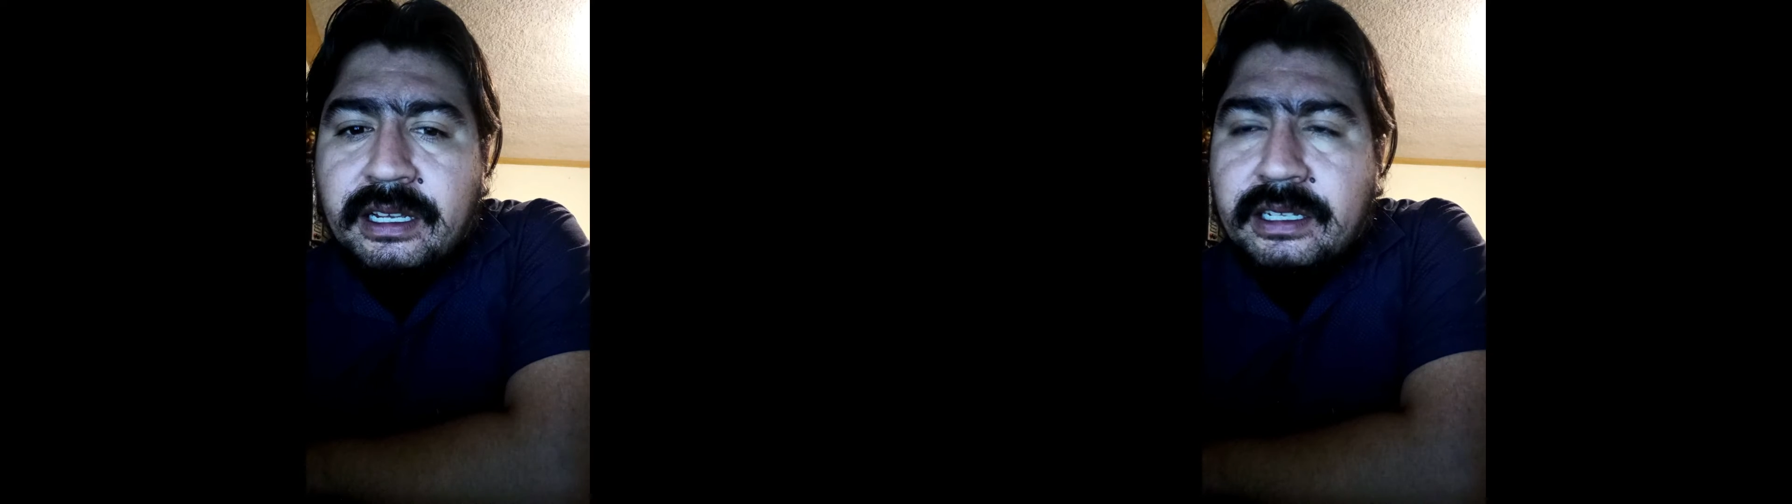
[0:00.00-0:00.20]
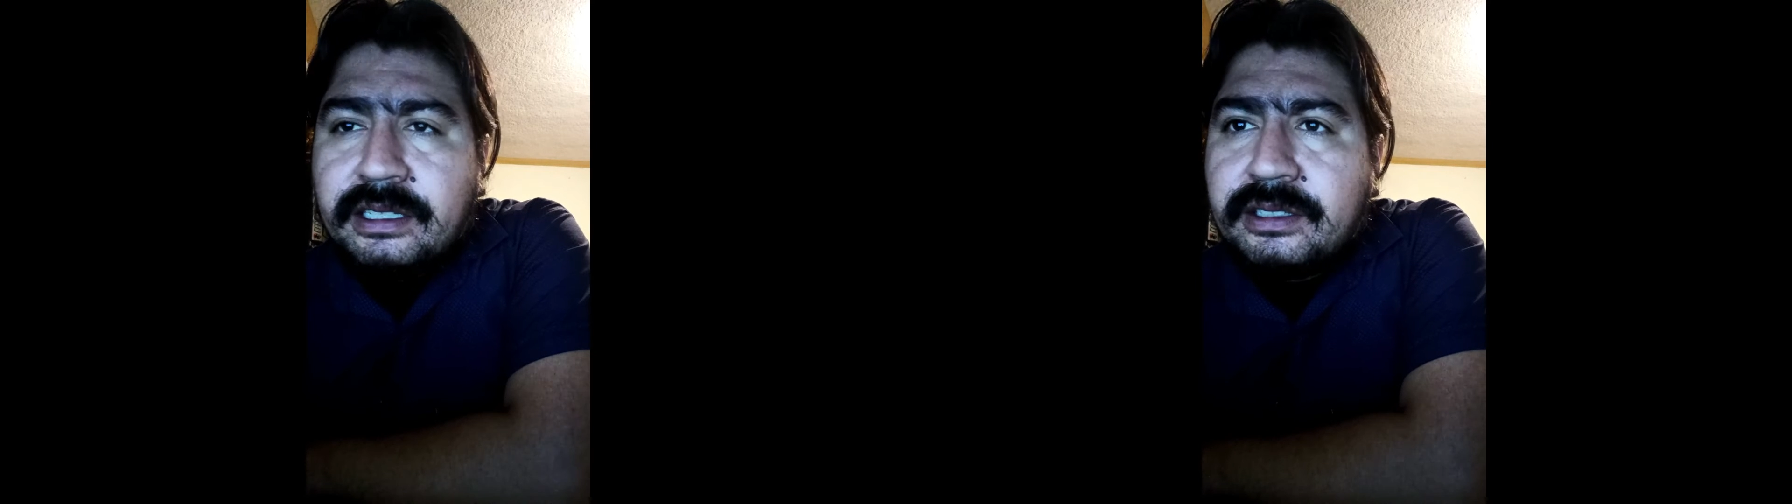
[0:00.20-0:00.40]

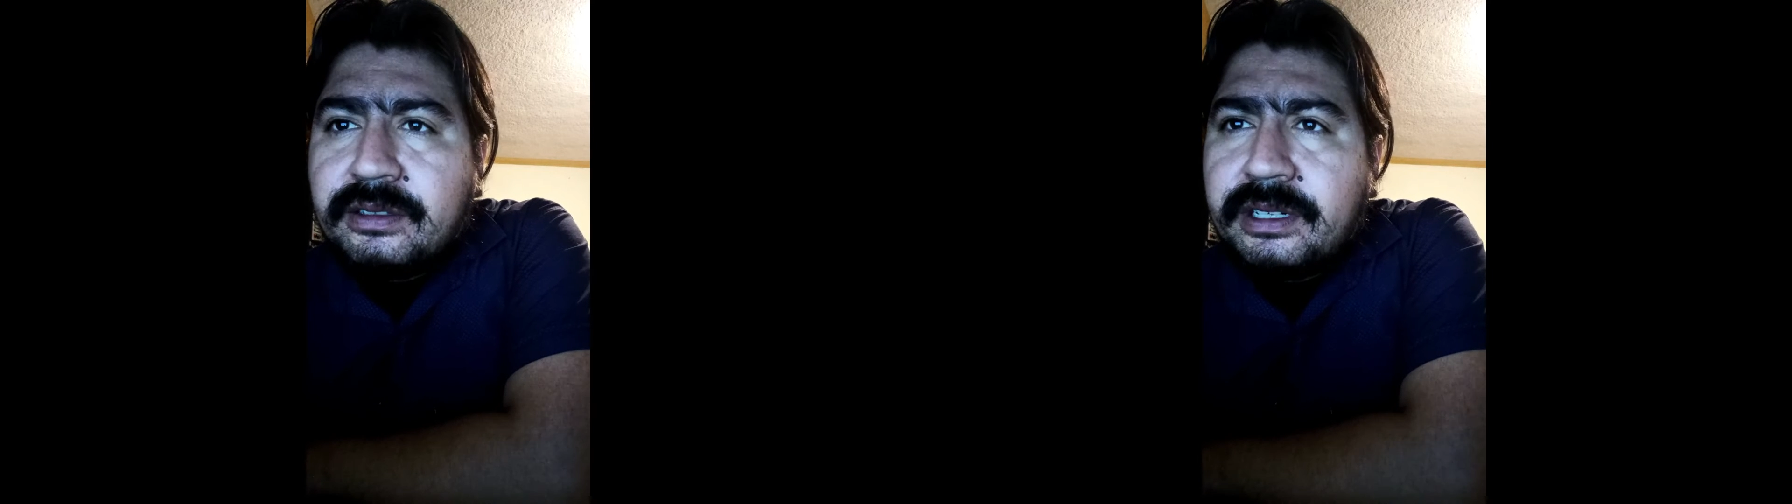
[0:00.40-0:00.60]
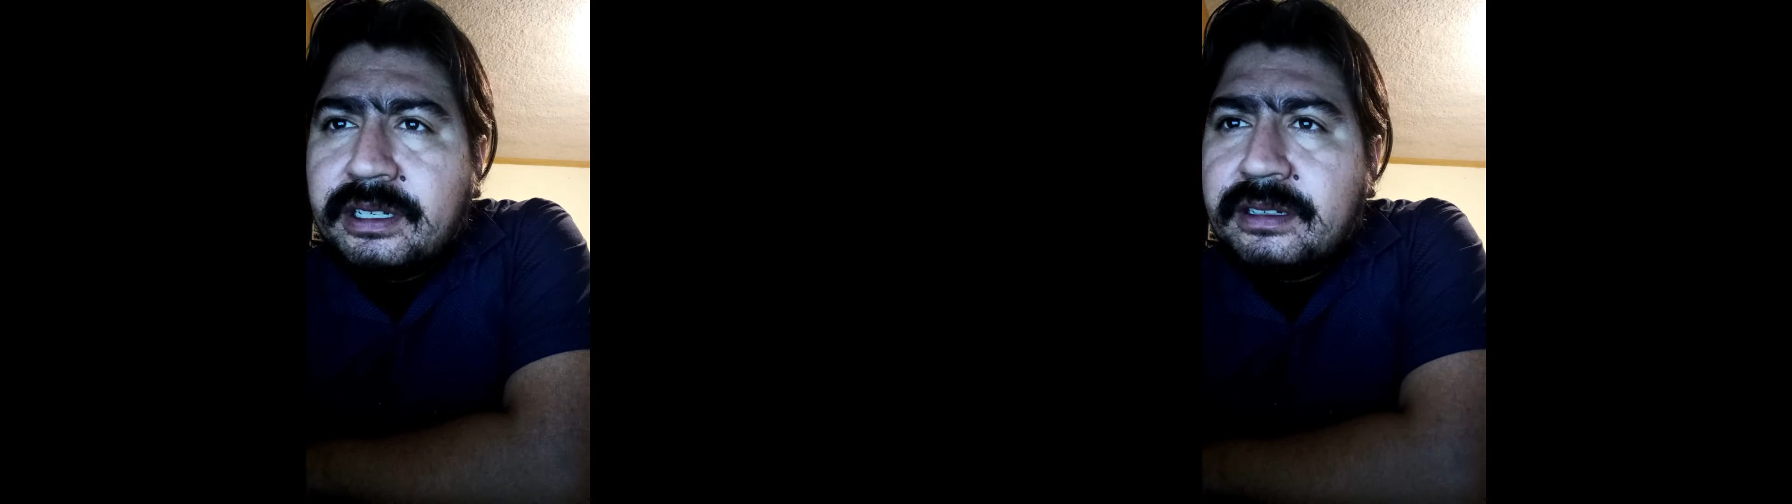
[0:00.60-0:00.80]

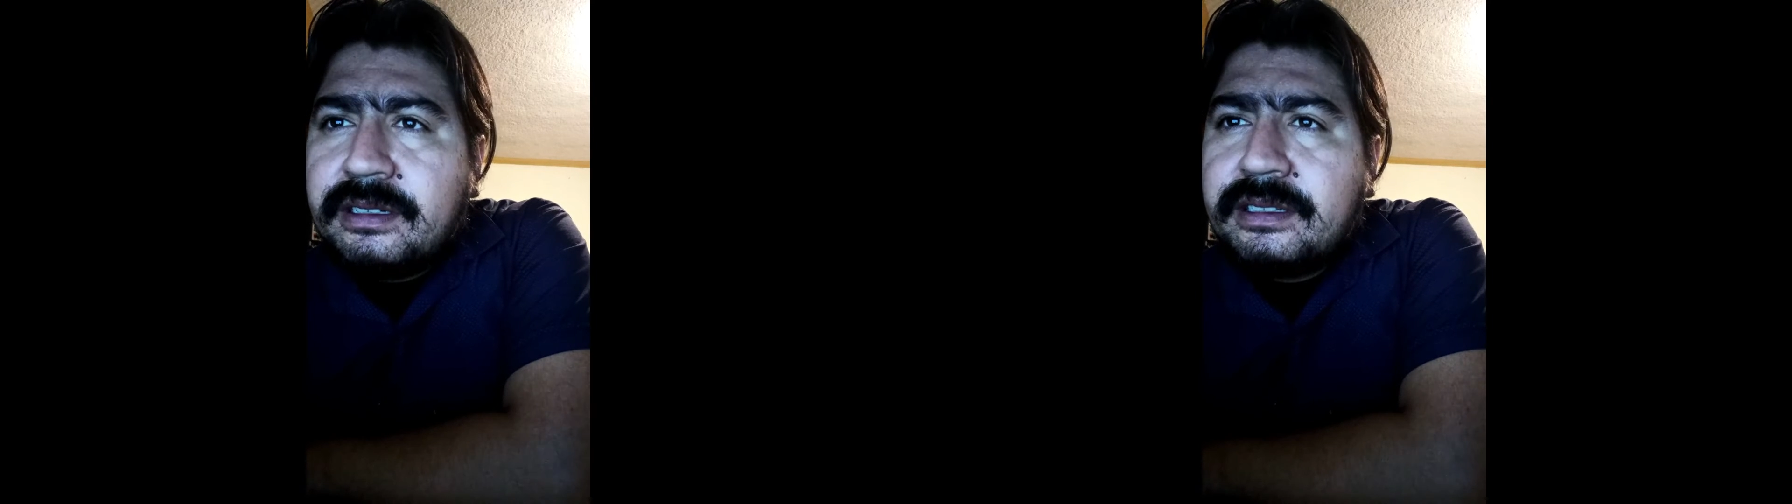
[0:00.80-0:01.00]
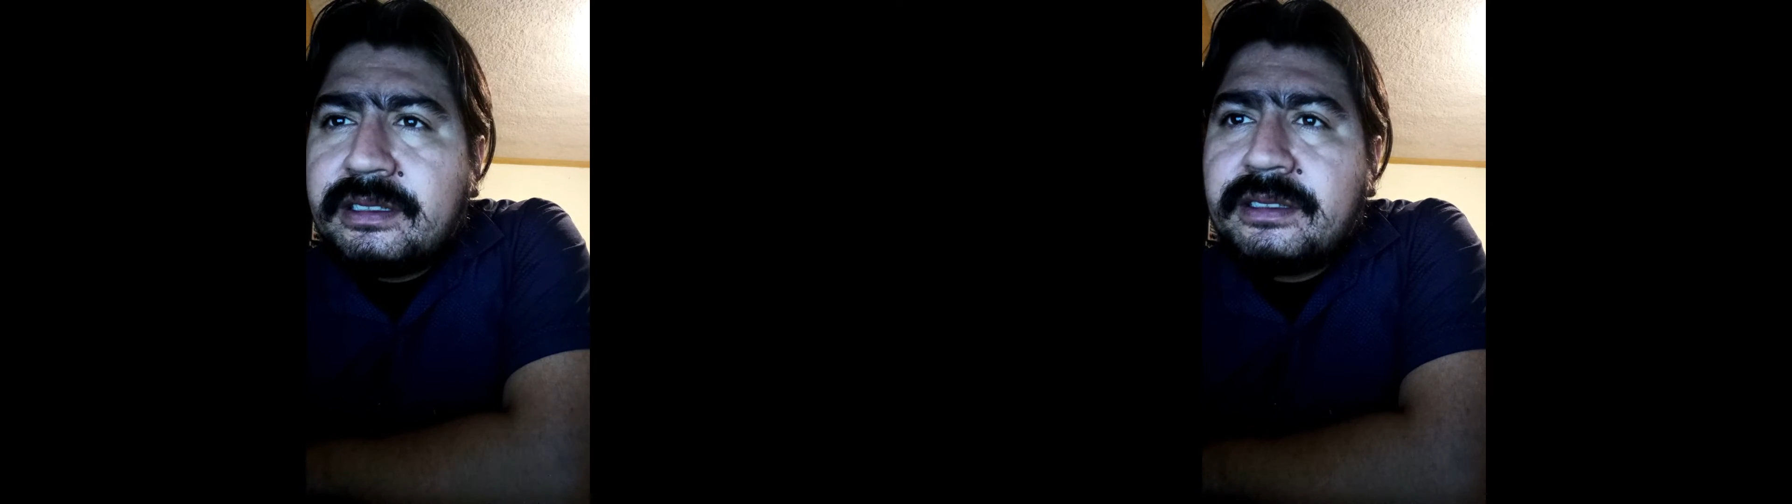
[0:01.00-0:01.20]

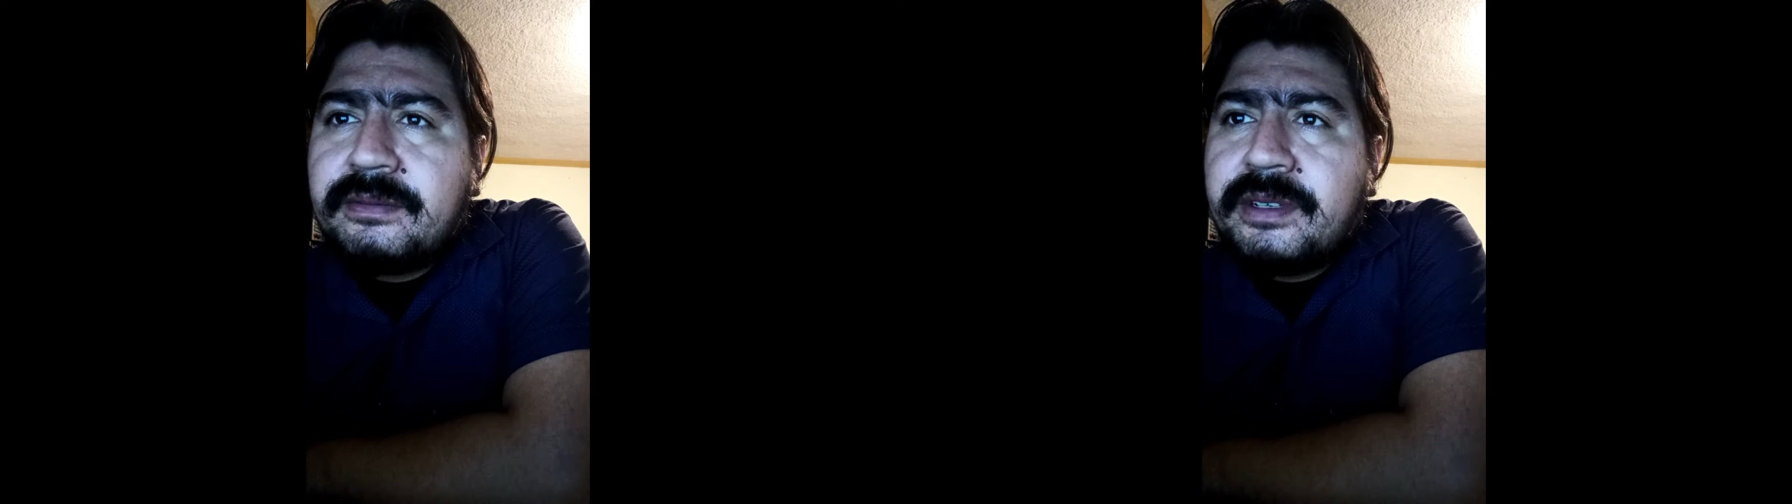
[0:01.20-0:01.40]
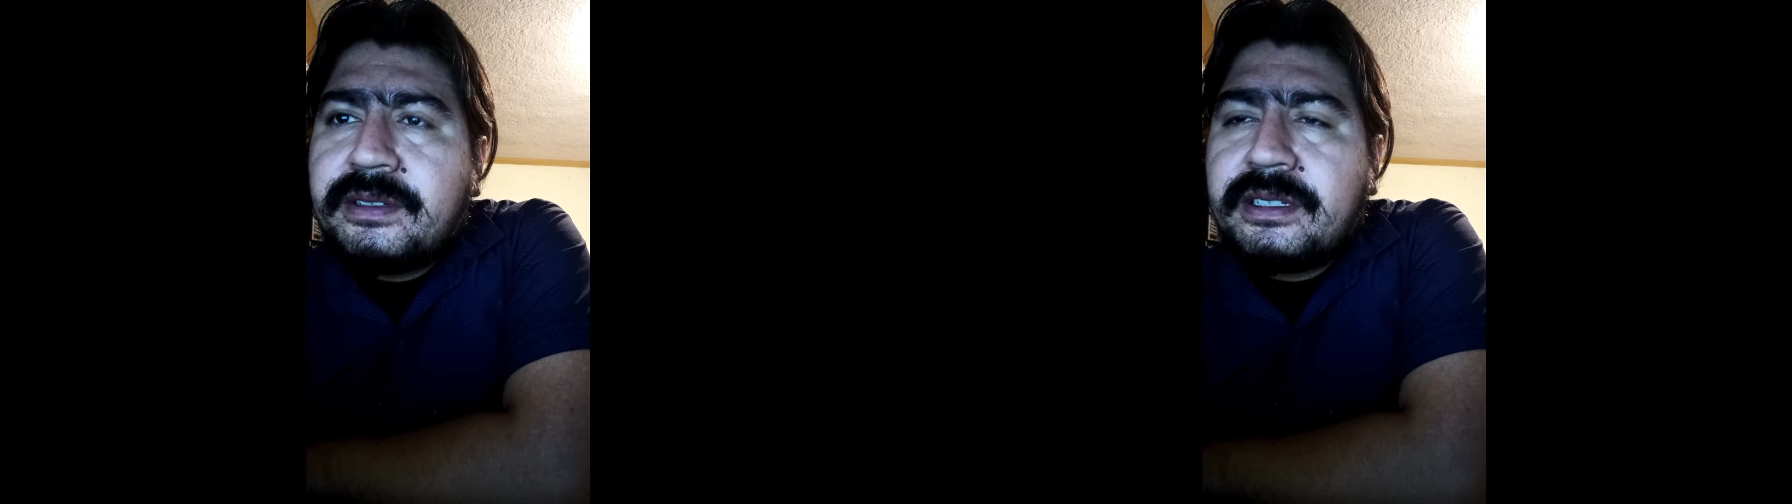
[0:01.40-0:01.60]
Historical
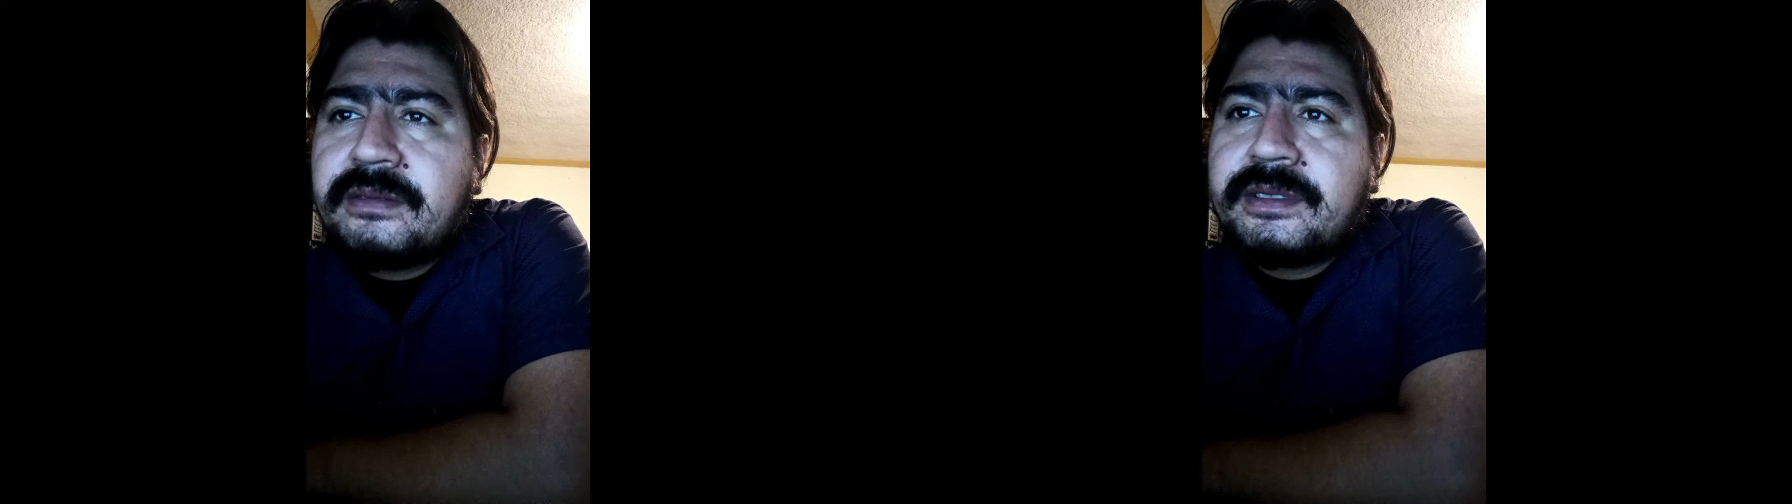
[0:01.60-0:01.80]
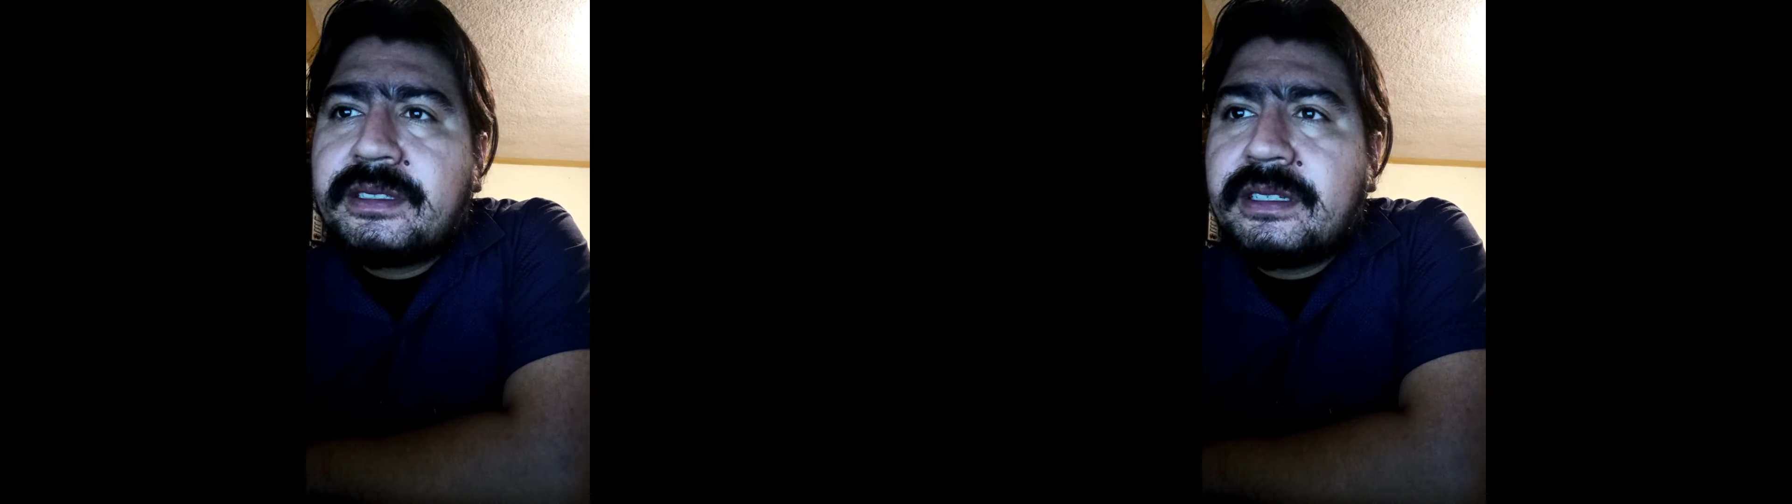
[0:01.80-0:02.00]
museums,